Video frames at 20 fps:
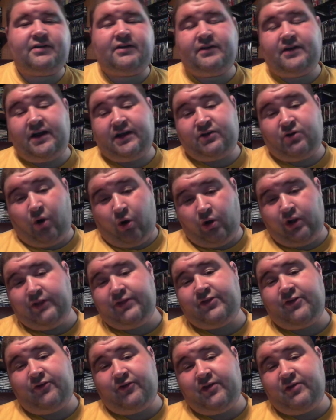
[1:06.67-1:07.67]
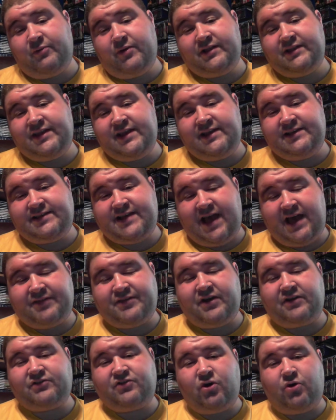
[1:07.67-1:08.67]
I call it thirty-one Days Hath
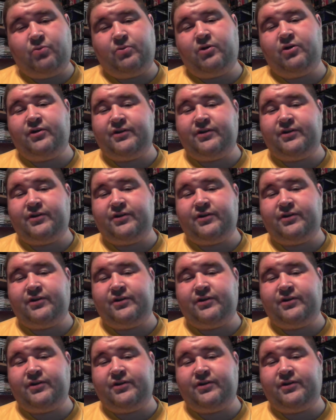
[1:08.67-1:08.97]
October.